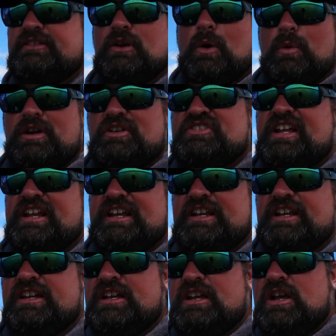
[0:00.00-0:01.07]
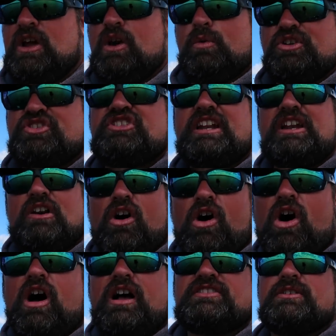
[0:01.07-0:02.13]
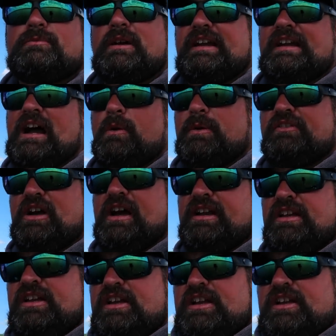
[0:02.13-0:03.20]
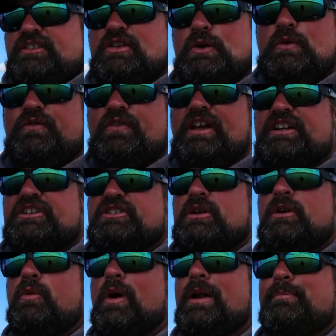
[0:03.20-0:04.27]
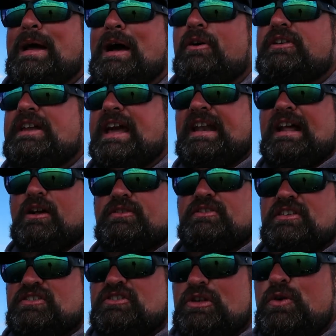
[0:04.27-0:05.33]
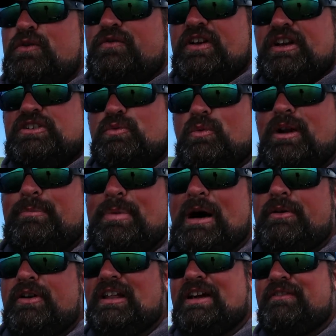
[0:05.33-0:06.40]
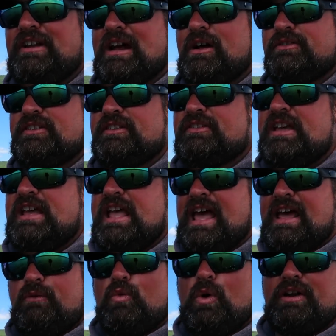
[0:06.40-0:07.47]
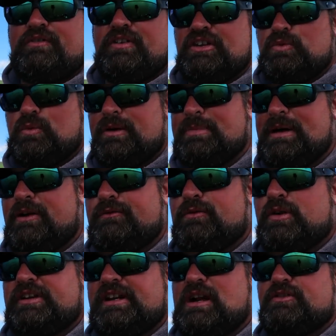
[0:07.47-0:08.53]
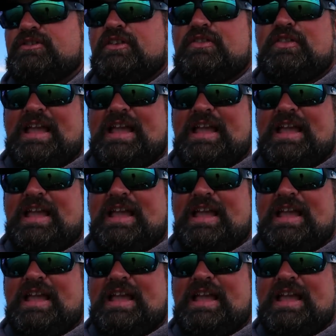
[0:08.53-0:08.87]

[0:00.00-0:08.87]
So we're sitting, we're sitting awesome right now. We've got two fish, one pound, ten ounces, two fish, one pound, eleven ounces, and one fish, one pound, fourteen ounces.